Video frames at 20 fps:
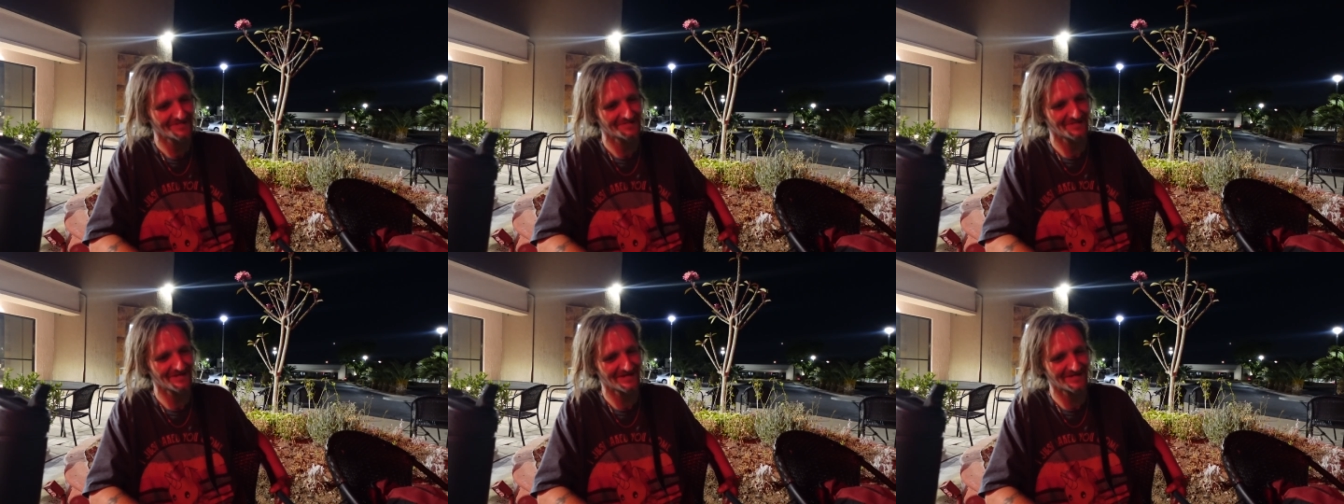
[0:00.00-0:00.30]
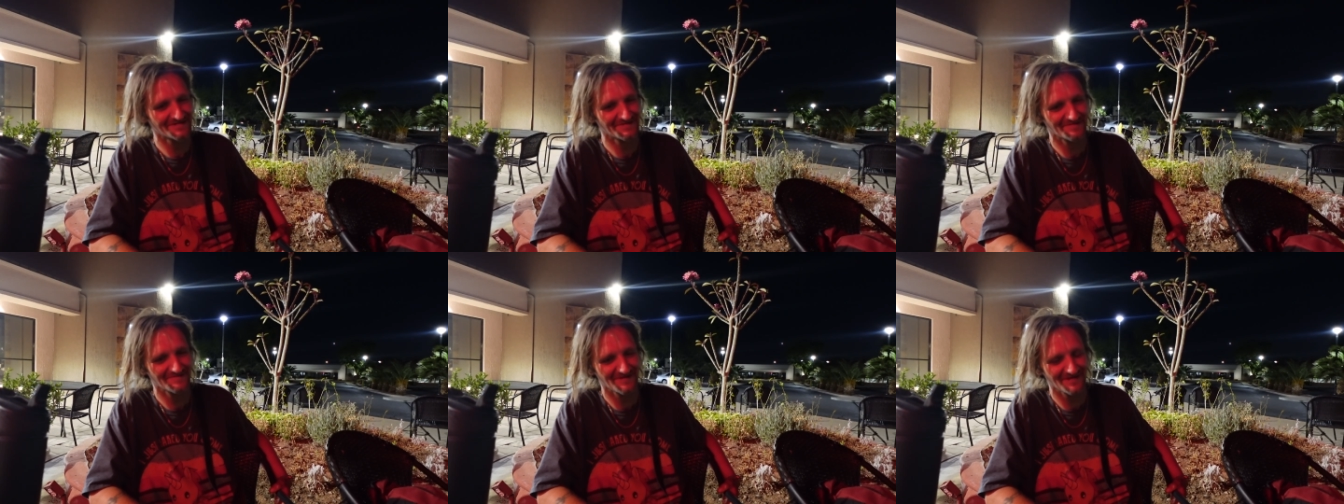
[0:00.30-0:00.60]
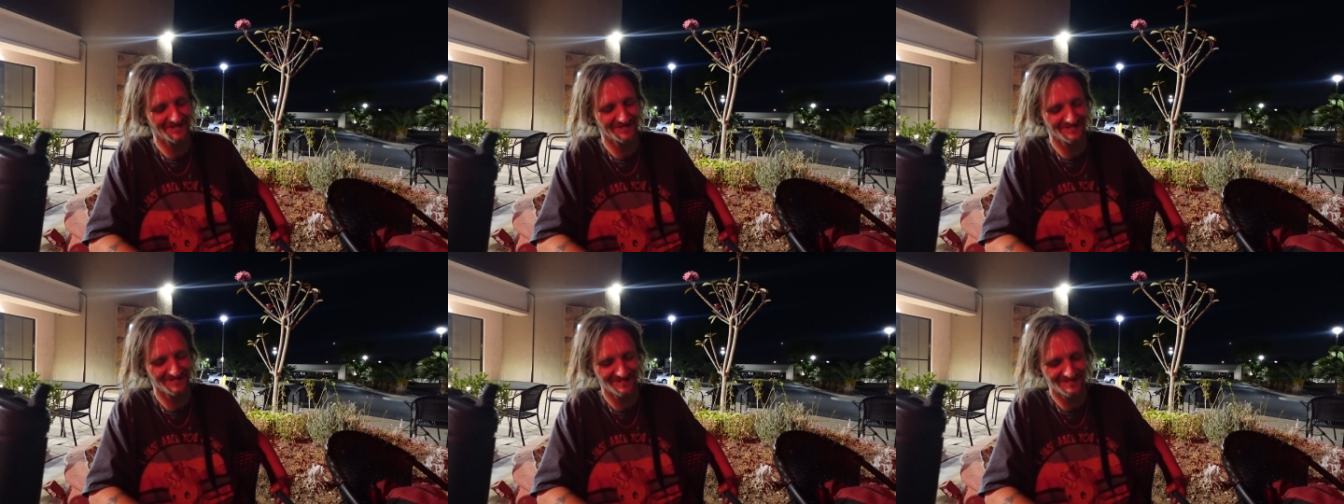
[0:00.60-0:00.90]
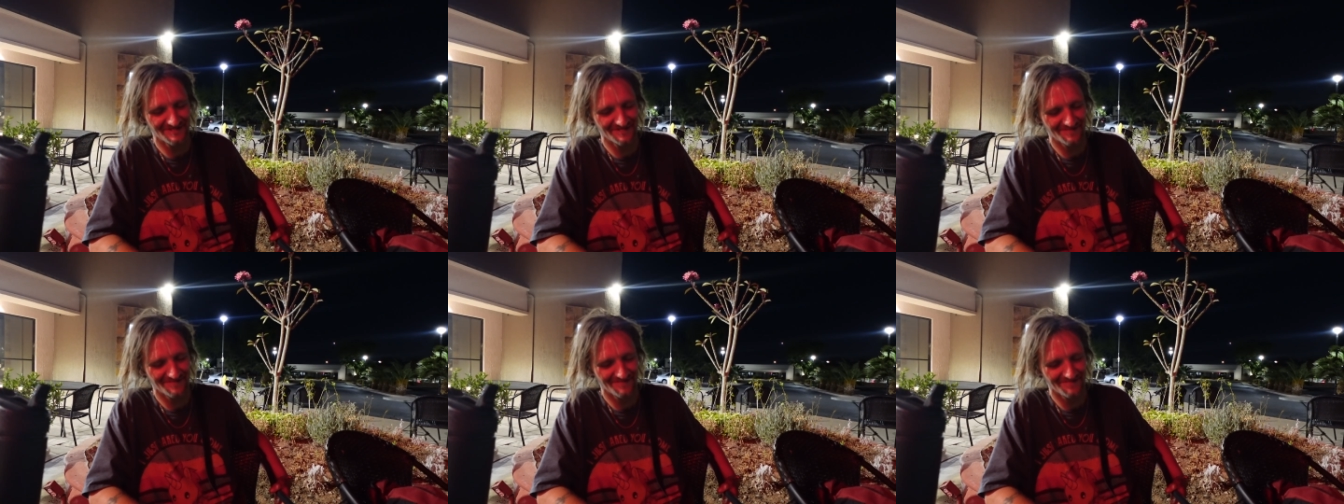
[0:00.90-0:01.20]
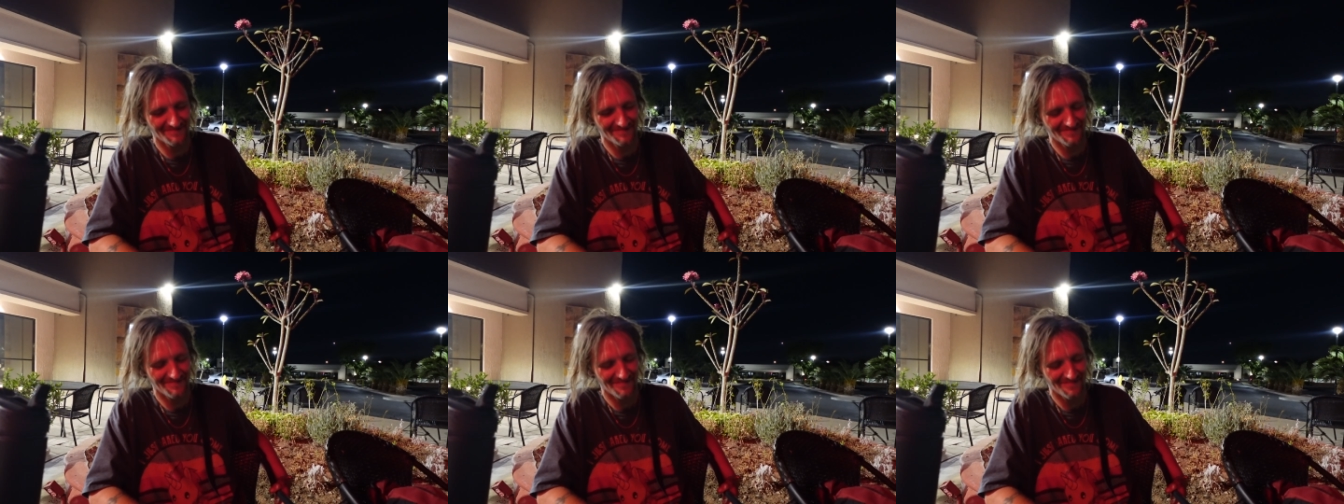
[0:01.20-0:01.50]

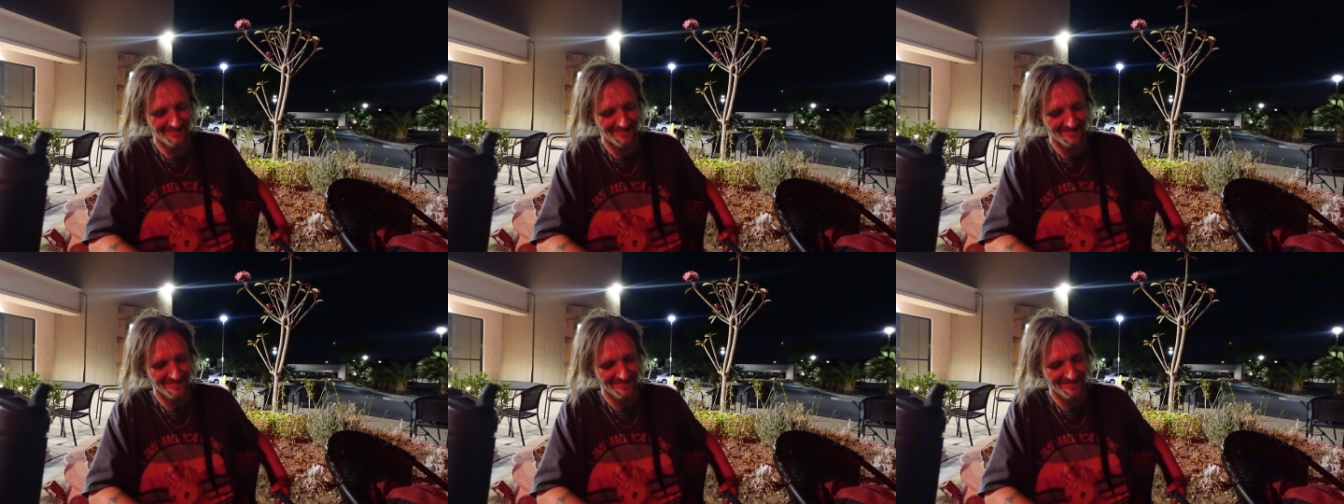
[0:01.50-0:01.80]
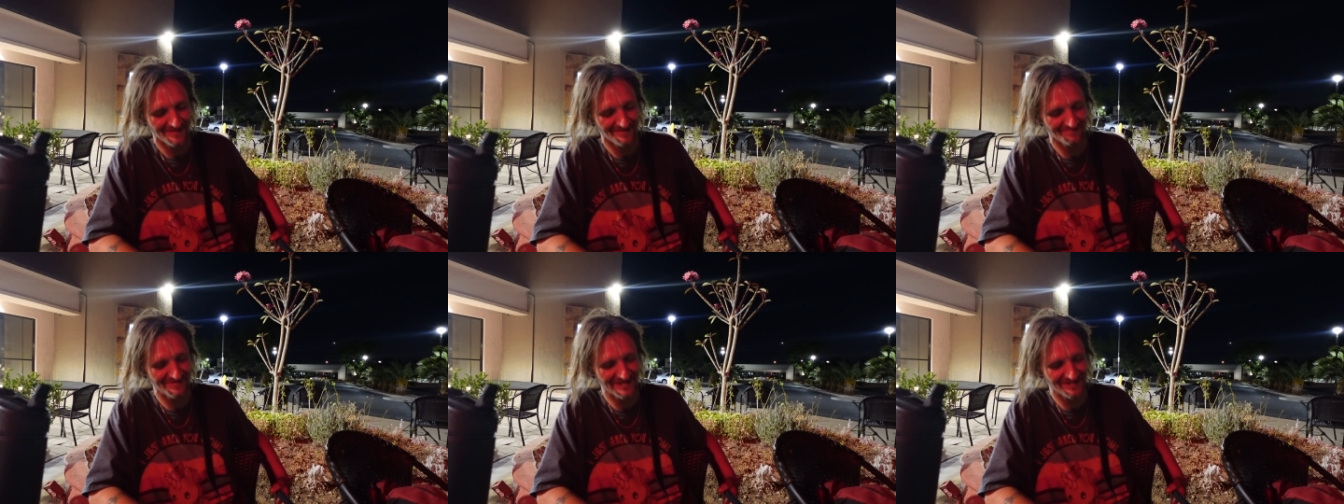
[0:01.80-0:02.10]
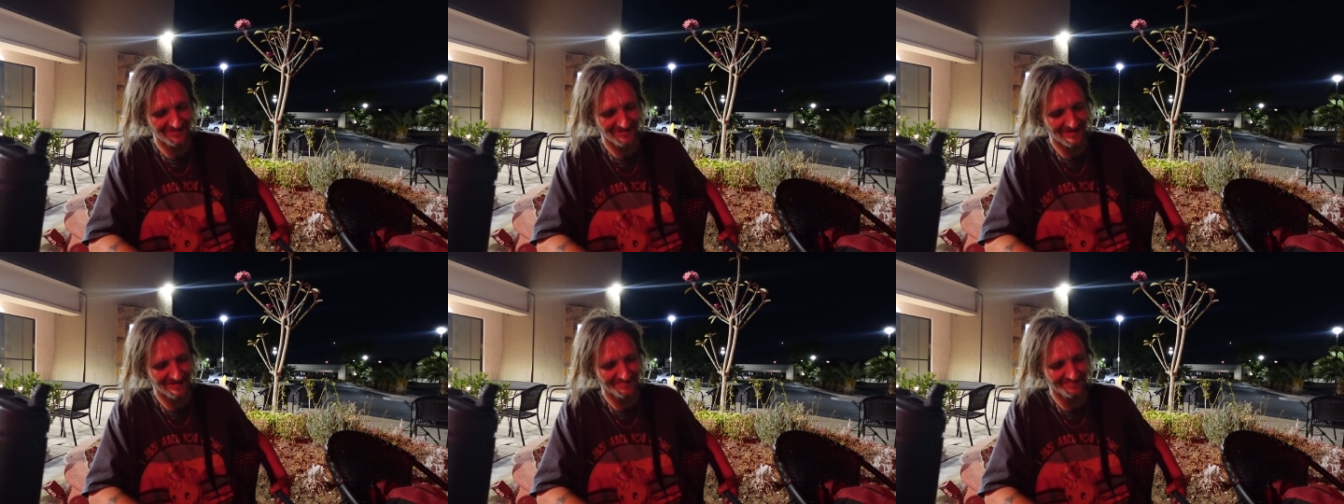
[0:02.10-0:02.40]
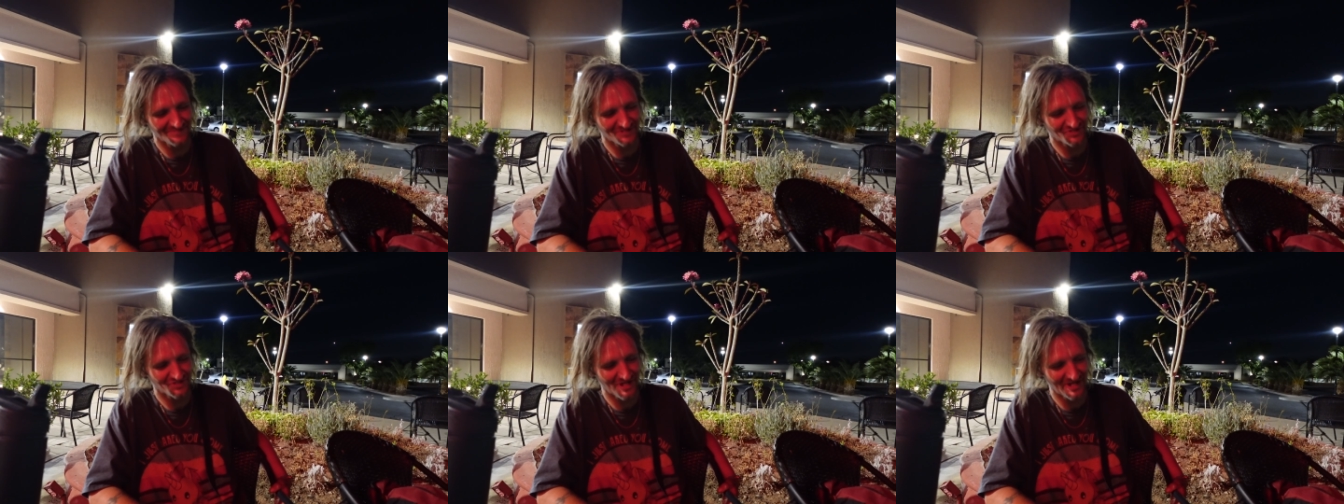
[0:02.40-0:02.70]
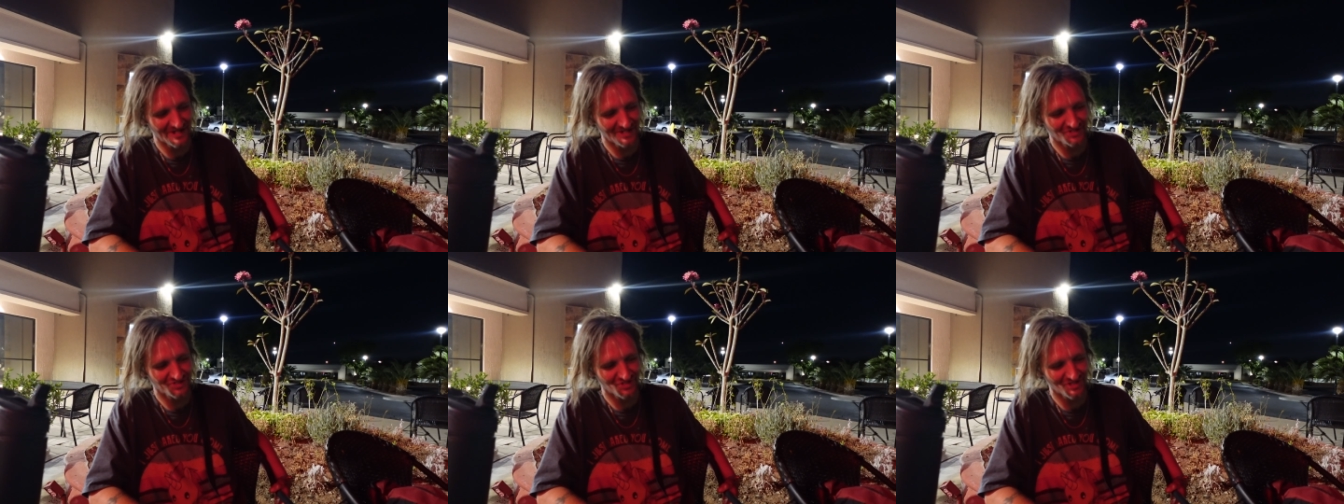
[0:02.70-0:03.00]
I've made a lot of
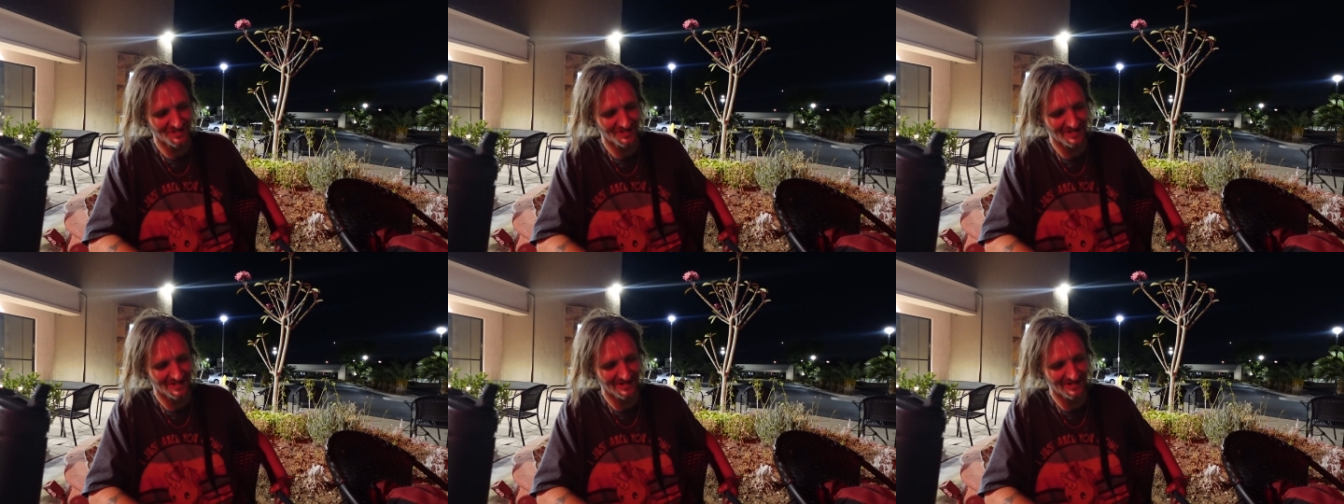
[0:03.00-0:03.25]
mistakes,